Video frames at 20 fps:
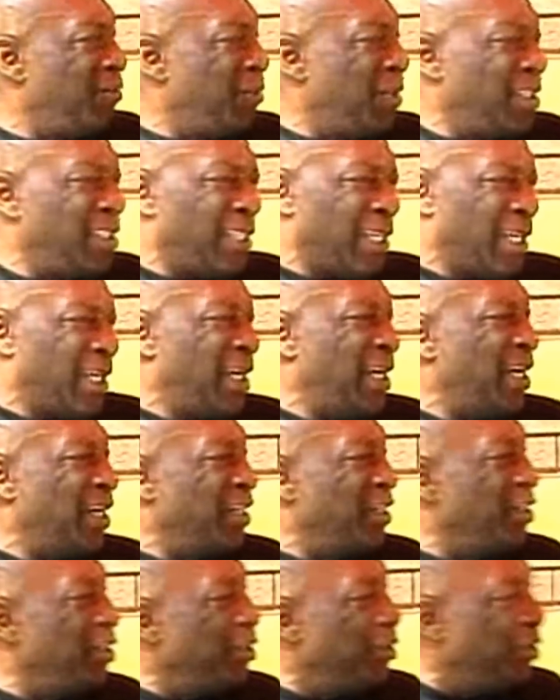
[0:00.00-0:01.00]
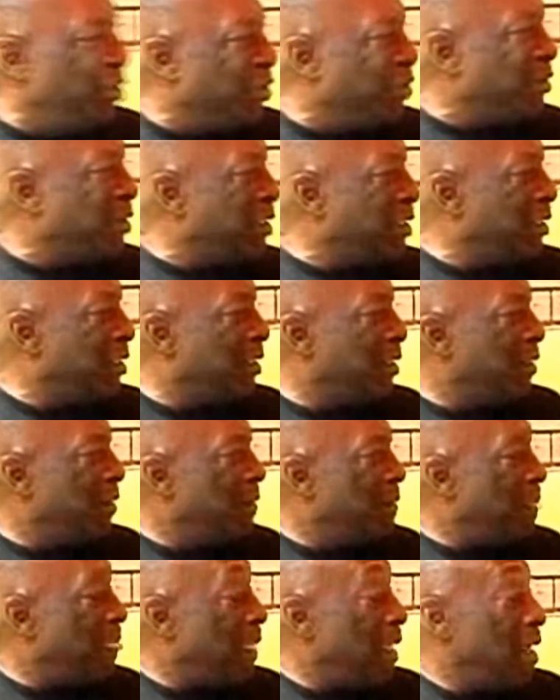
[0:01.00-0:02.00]
What the hell are you doing?
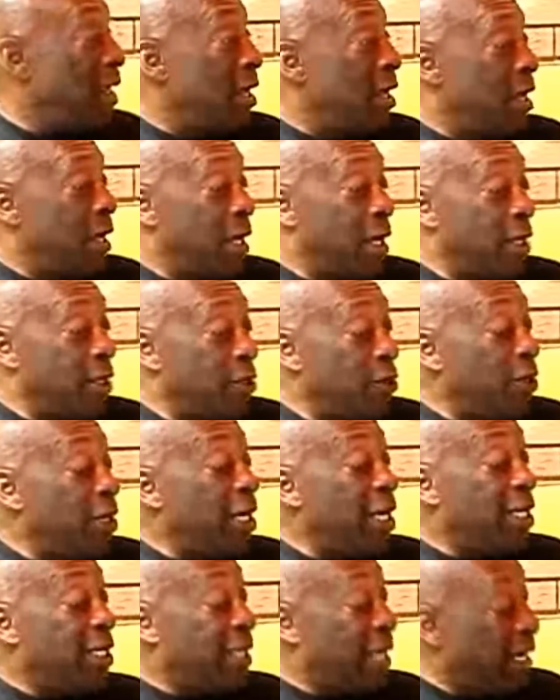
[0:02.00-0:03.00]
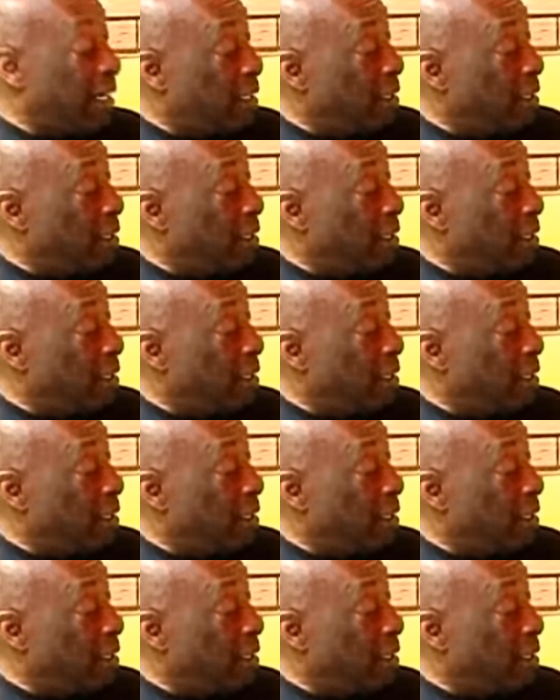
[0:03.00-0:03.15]
And you hit that